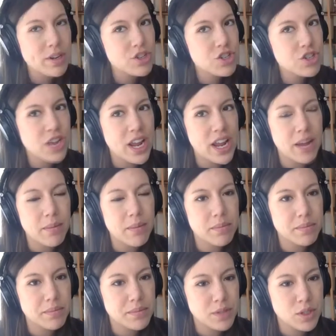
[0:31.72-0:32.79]
So much
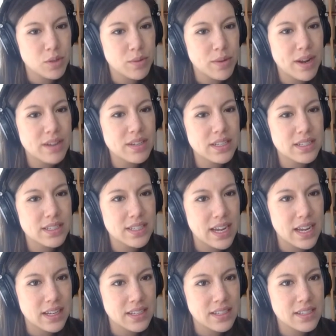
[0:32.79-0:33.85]
shame surrounding
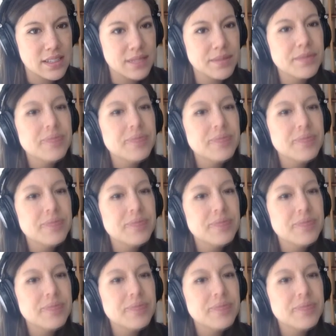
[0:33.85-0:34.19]
sex.